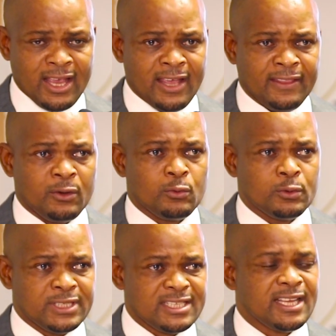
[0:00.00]
And then
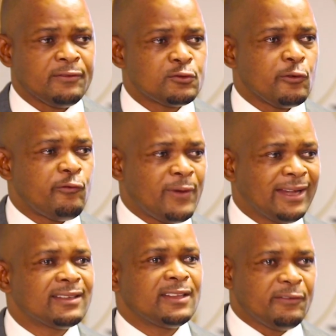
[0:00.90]
we'll just have to
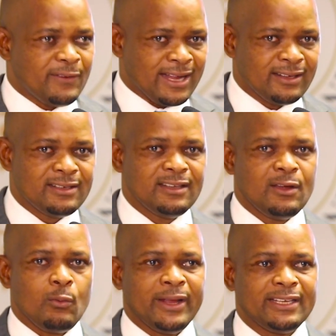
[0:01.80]
fund the fund
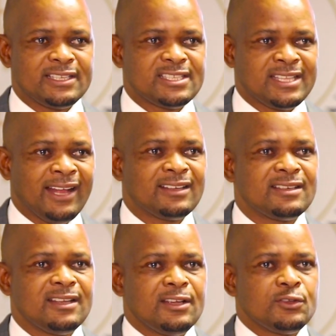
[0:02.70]
when it starts
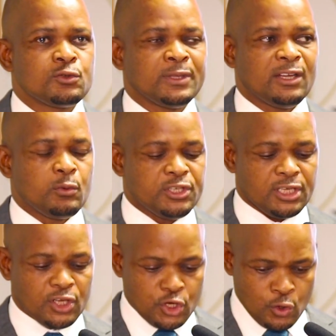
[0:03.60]
so that we
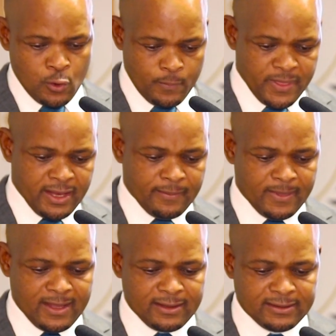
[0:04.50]
secure
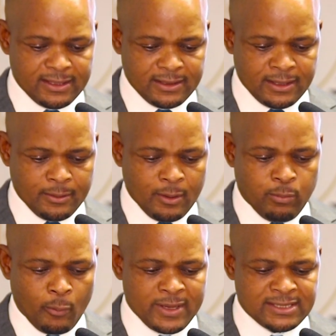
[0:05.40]
the
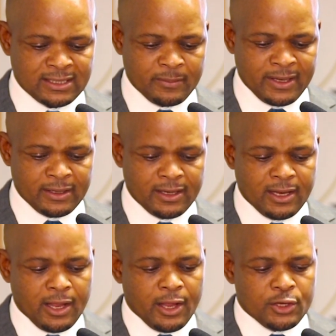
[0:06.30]
proper settlement.
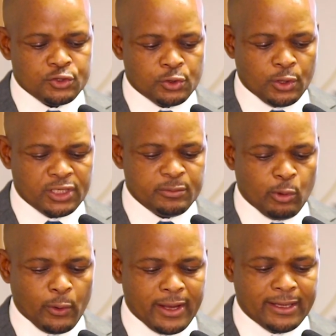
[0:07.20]
Security
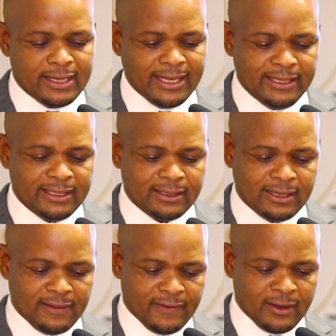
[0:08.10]
borrowing and lending,
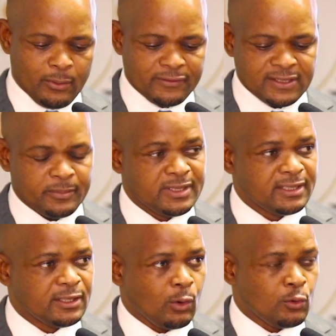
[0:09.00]
I think we have
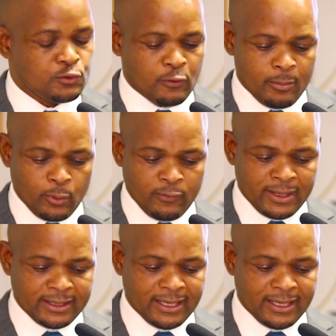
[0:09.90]
submitted the rules for approval at